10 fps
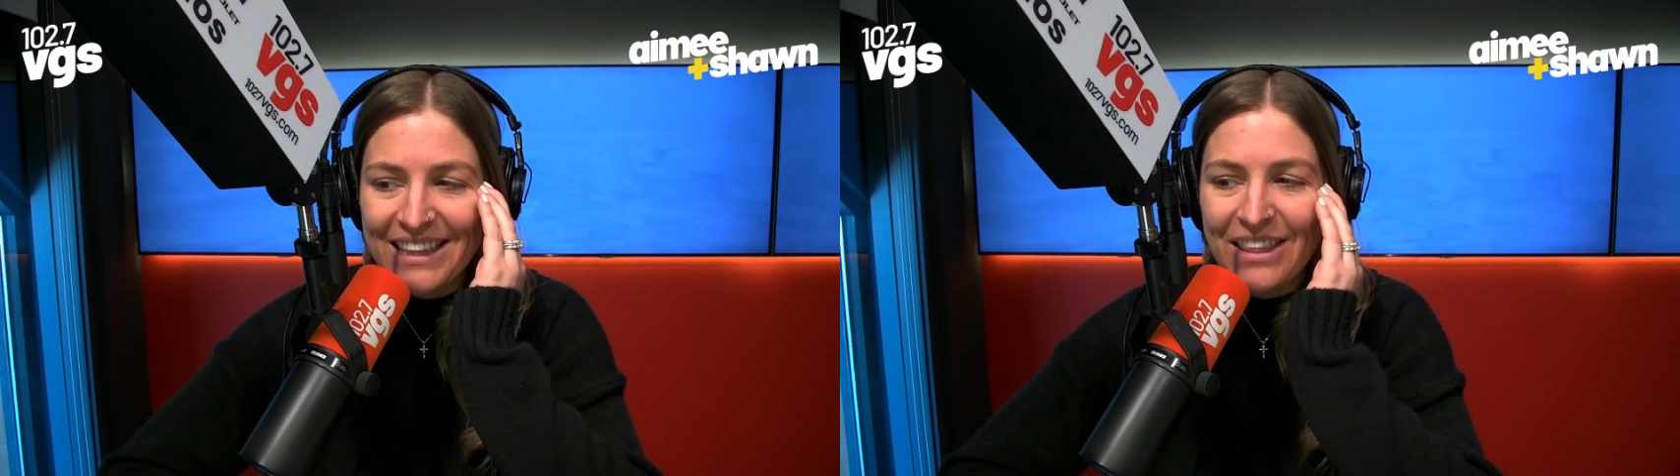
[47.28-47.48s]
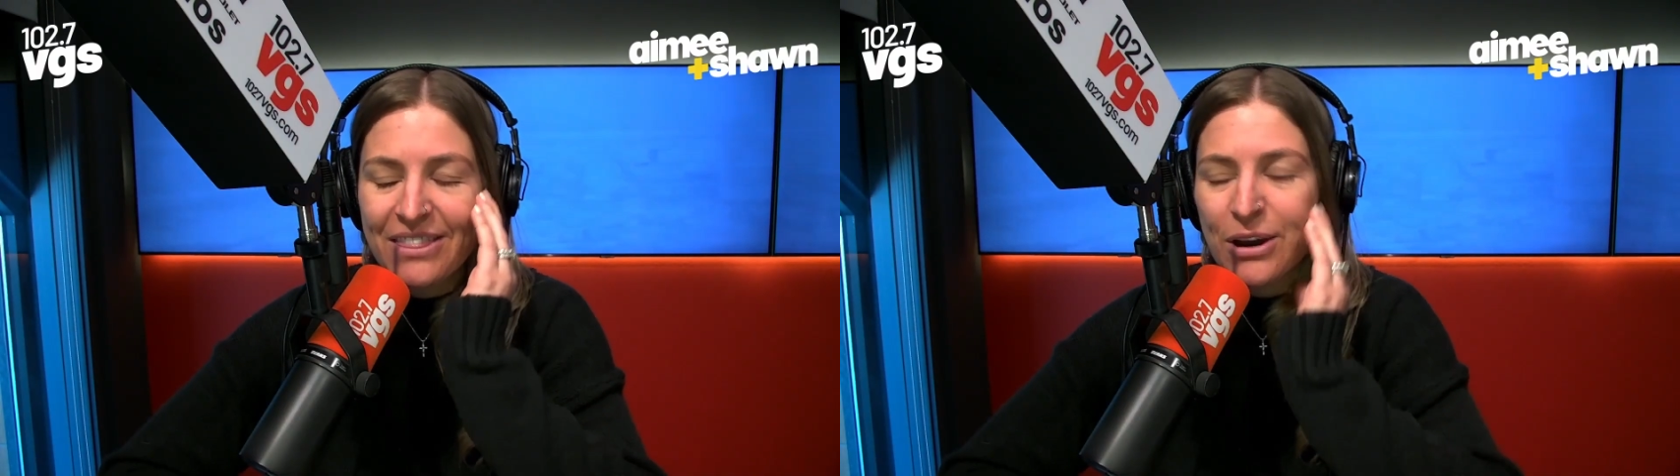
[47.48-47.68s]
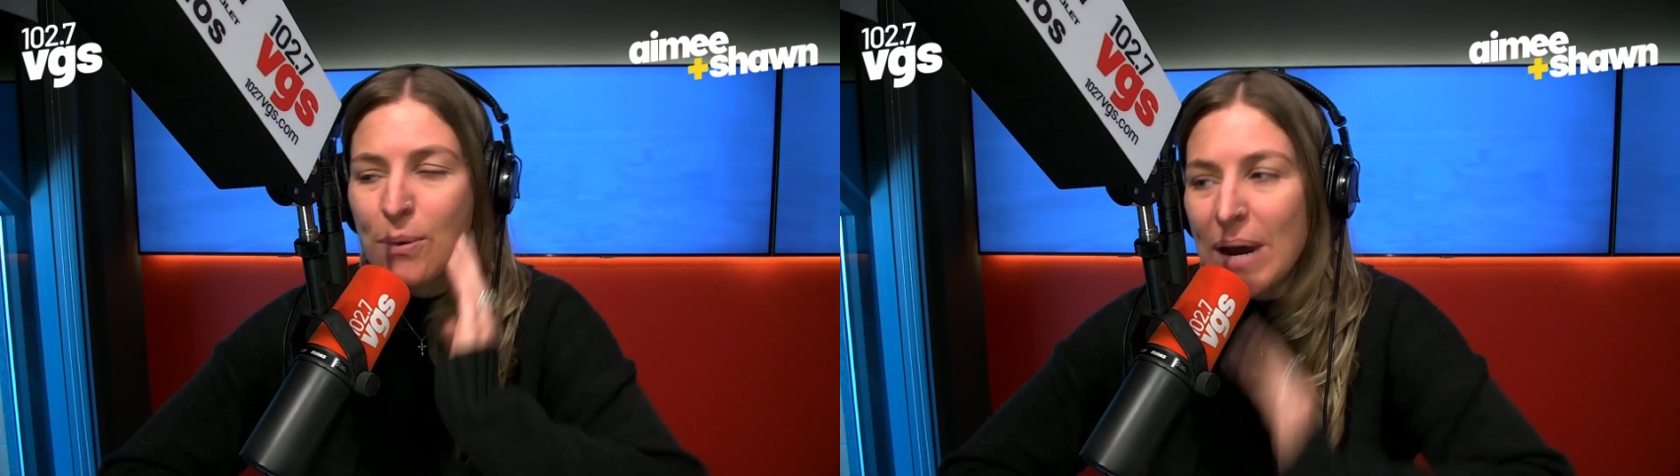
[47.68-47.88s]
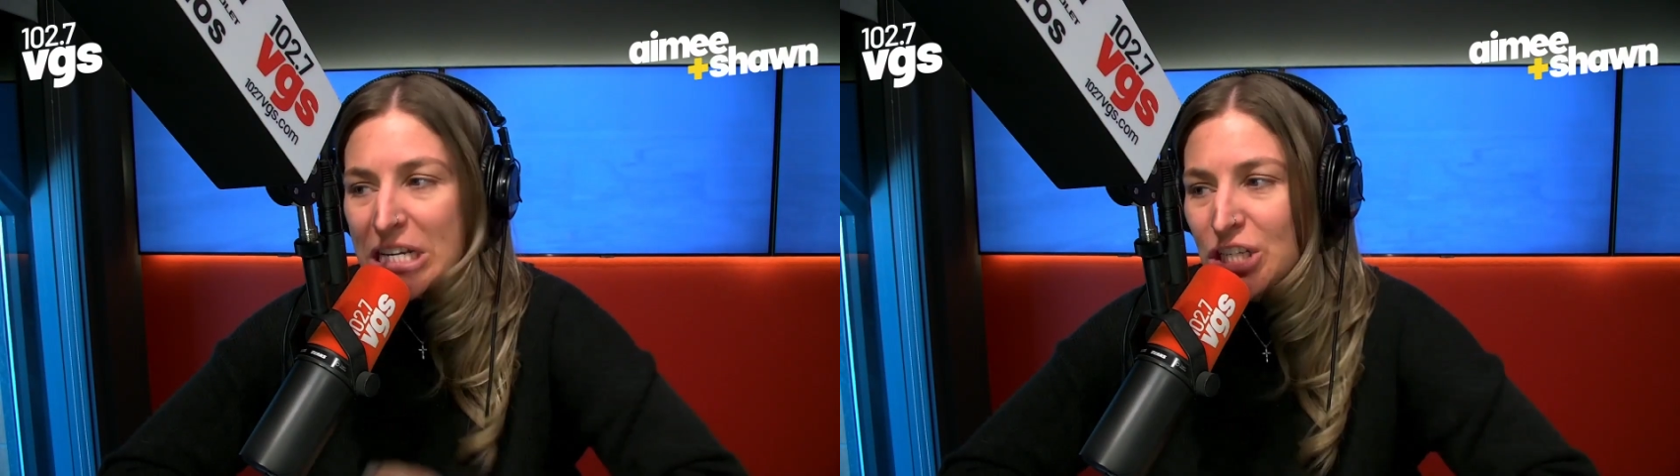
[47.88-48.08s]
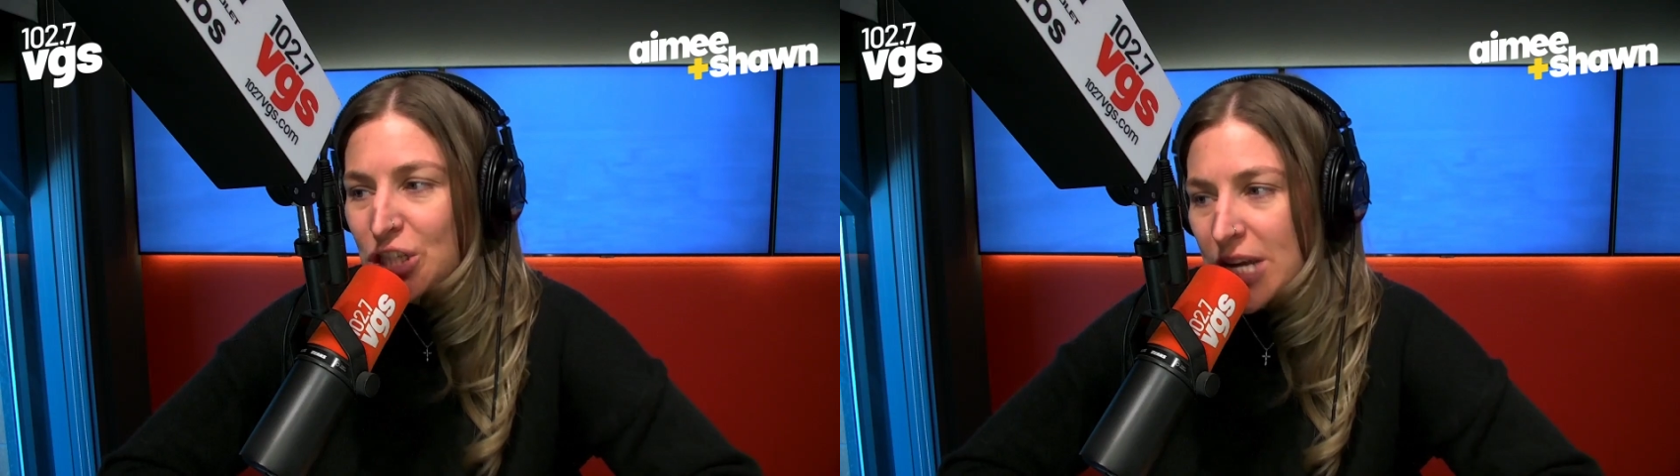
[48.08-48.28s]
The
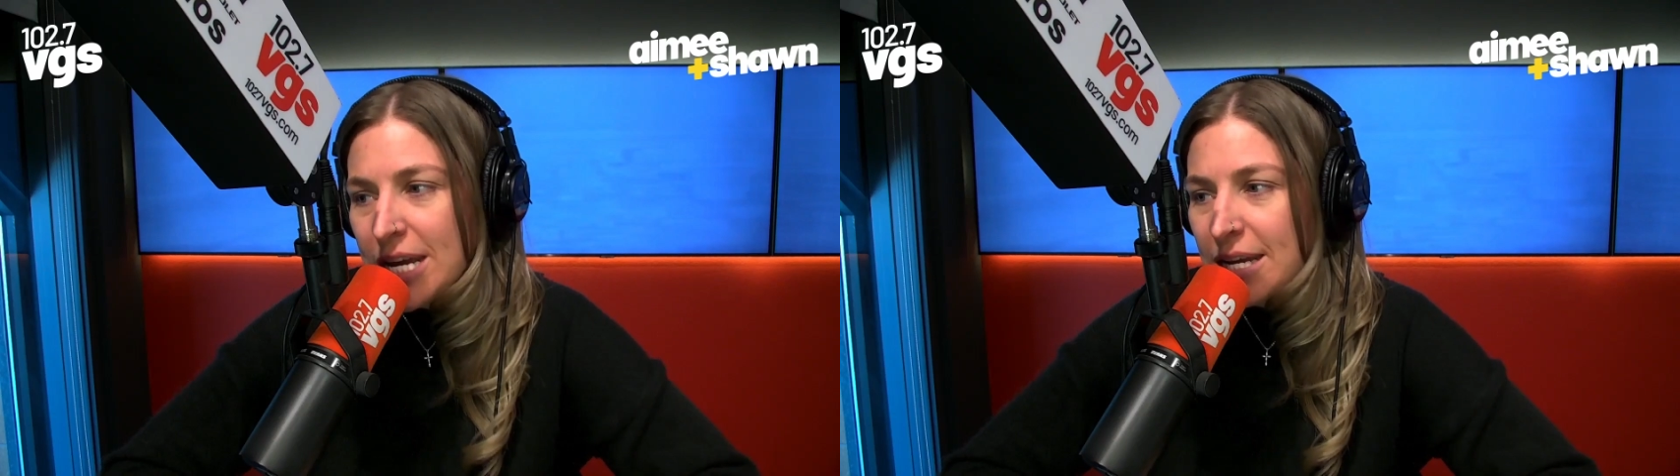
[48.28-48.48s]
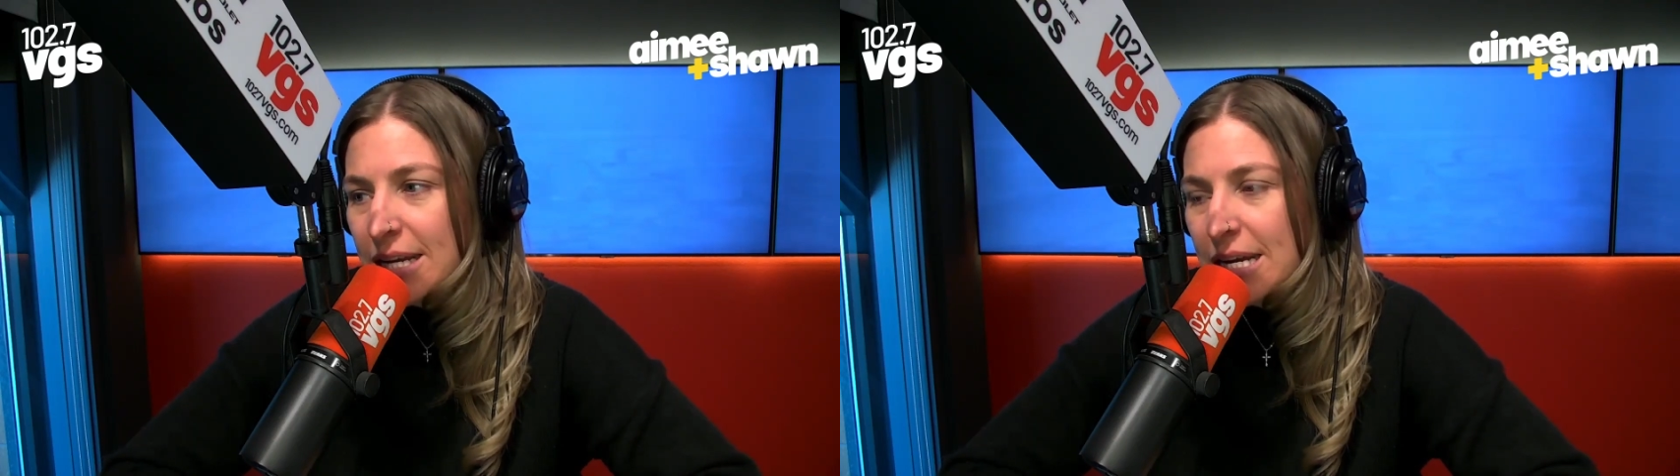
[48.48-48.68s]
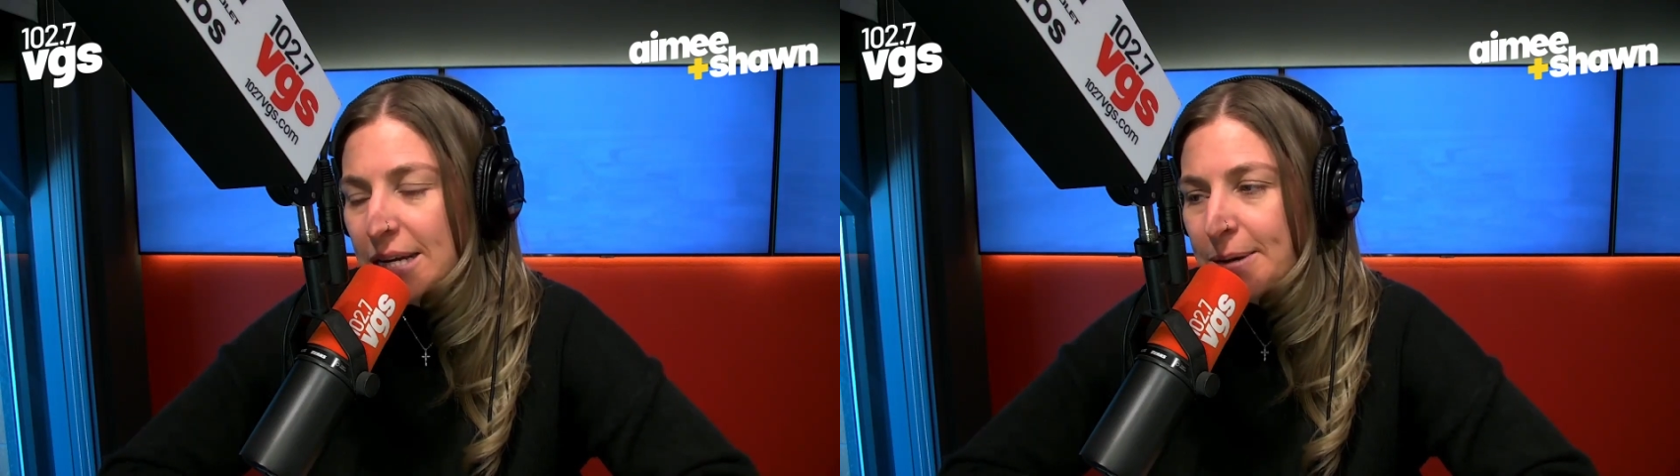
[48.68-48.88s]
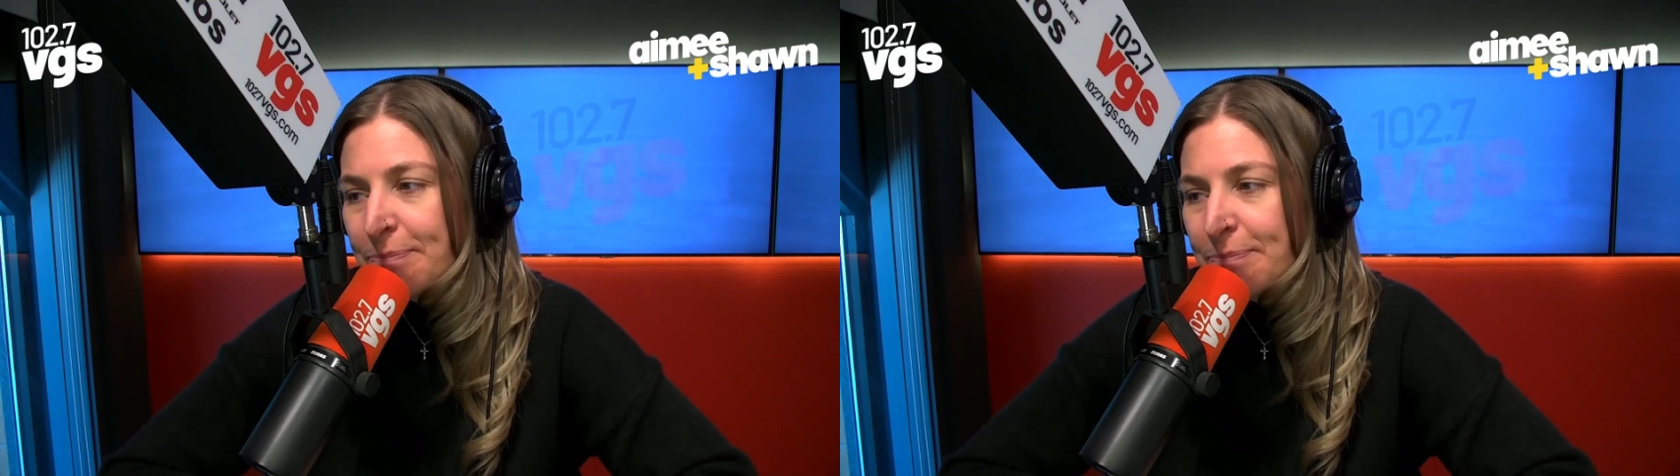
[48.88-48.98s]
question